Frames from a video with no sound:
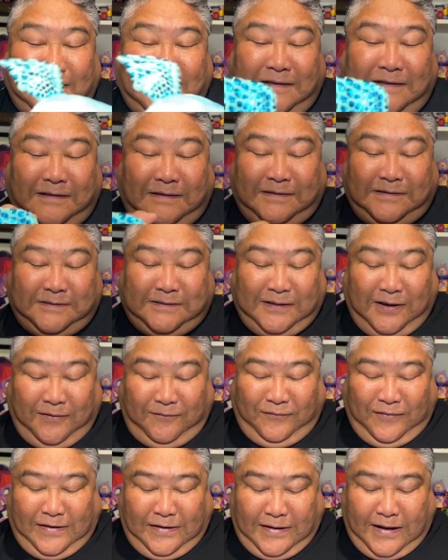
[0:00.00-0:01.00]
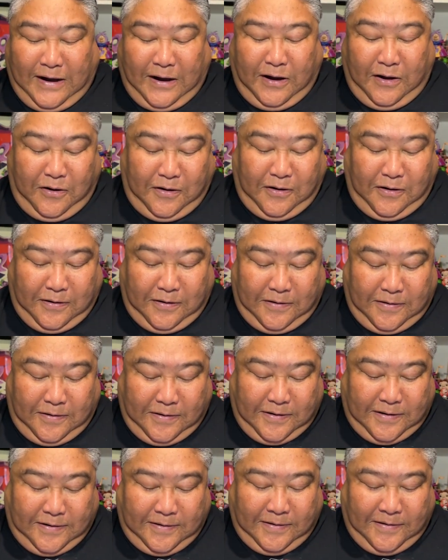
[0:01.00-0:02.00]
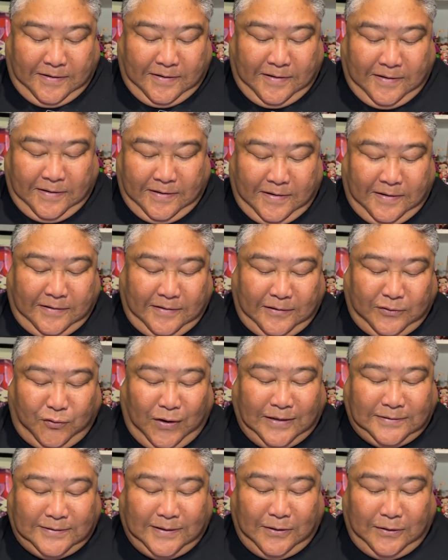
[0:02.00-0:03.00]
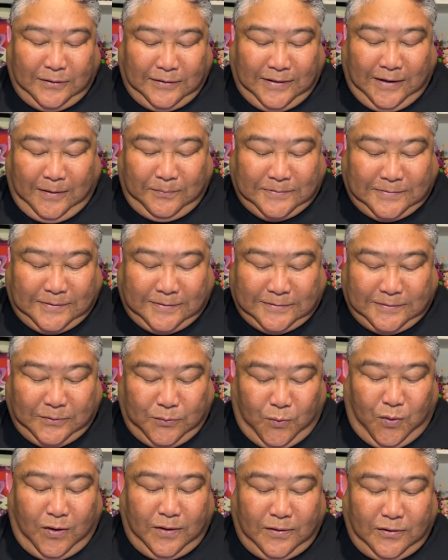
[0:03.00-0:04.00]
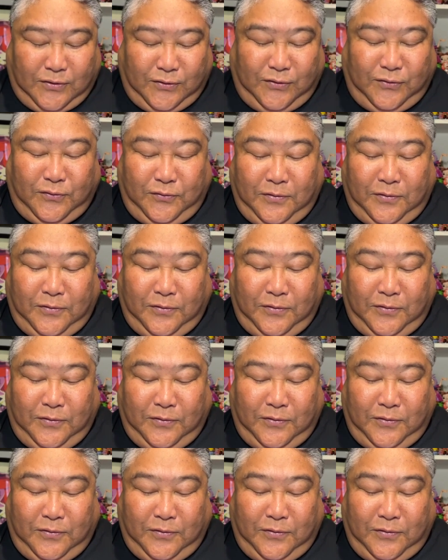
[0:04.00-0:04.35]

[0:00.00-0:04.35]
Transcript: Stuff in there. The Triceratops doesn't want to,